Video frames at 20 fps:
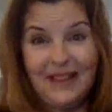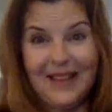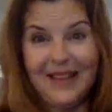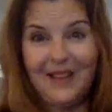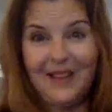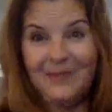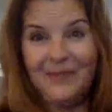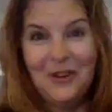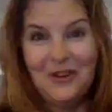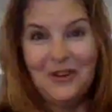
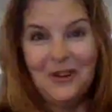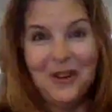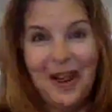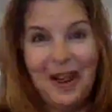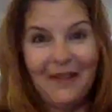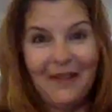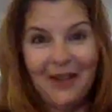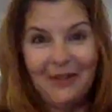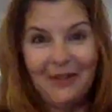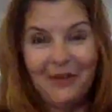like if you don't
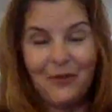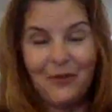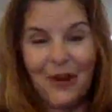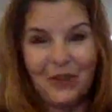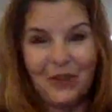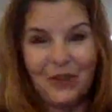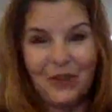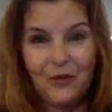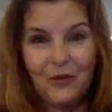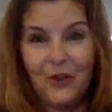have any
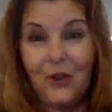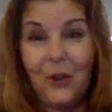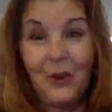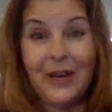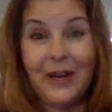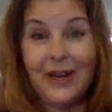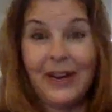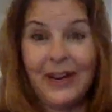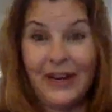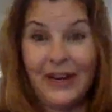fresh fruit or
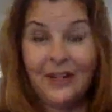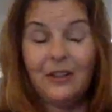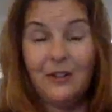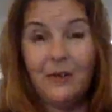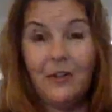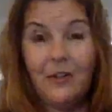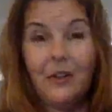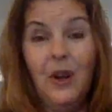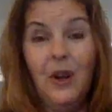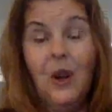canned
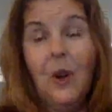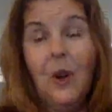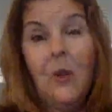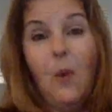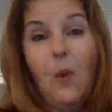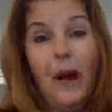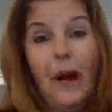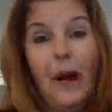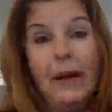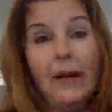fruit,
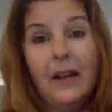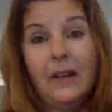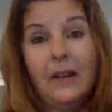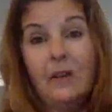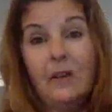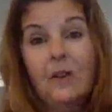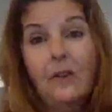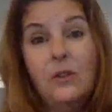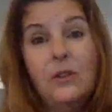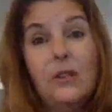why not
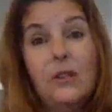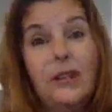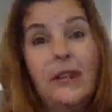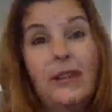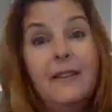use